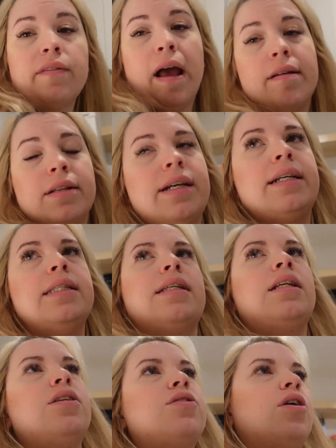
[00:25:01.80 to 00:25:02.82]
or Valentine's I
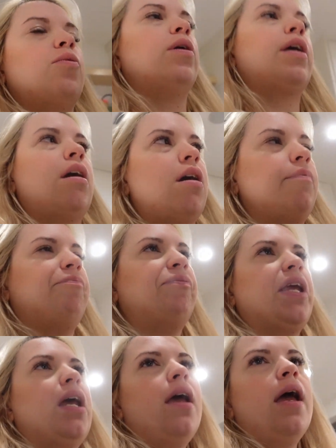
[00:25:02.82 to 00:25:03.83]
need to start working on.
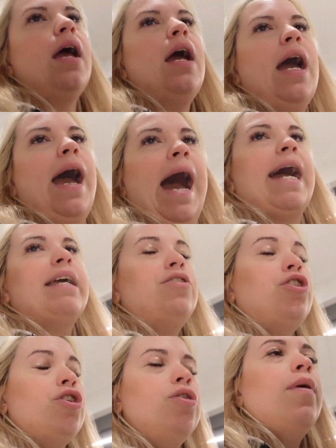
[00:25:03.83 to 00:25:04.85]
I
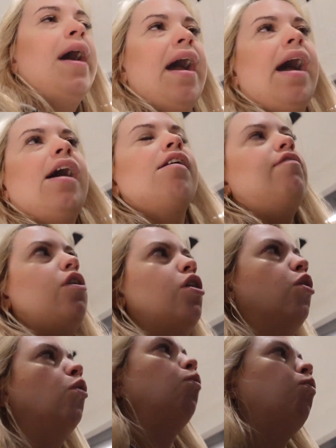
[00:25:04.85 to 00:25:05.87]
do have
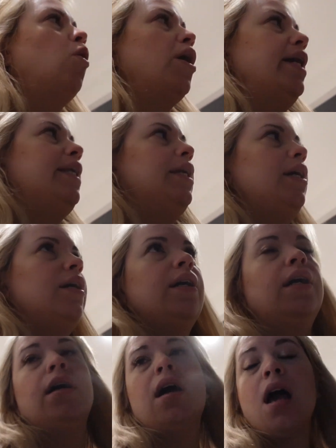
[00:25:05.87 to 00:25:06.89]
one
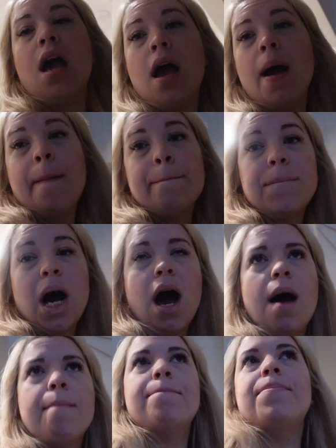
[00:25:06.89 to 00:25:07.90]

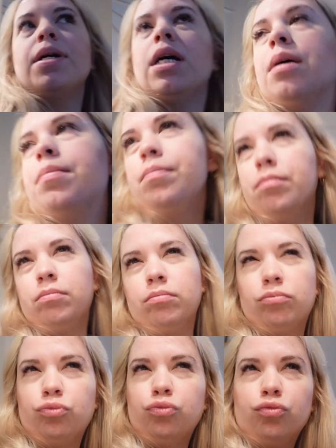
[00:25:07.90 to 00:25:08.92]
pop,
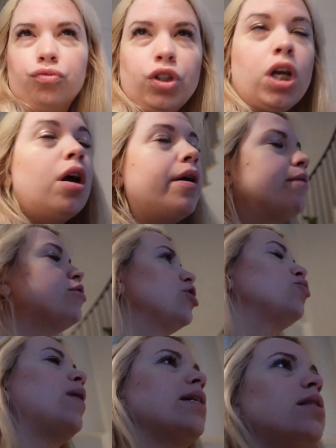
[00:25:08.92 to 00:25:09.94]
yeah, I'm gonna change
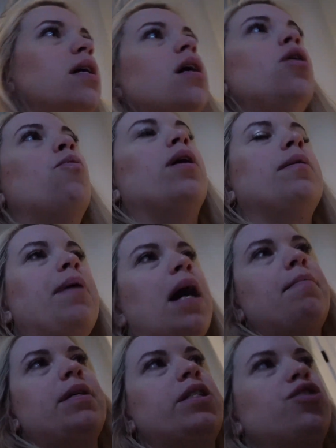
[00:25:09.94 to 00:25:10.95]
the box. One
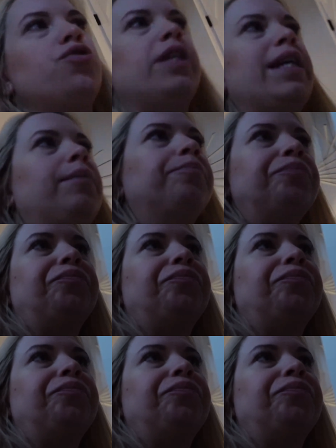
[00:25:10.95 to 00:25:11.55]
pop mystery